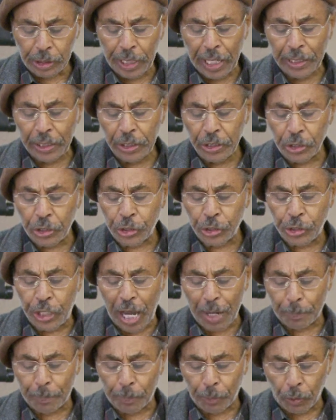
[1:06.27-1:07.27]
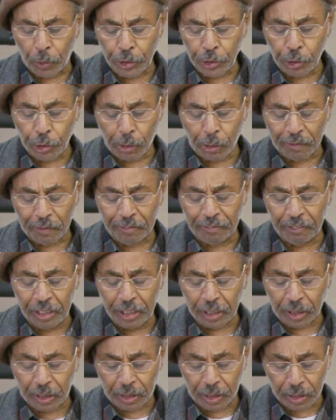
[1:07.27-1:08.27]
Get in step or you're a
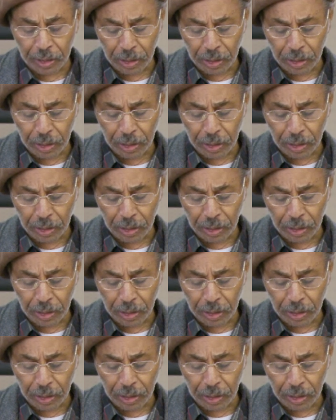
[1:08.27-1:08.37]
fink.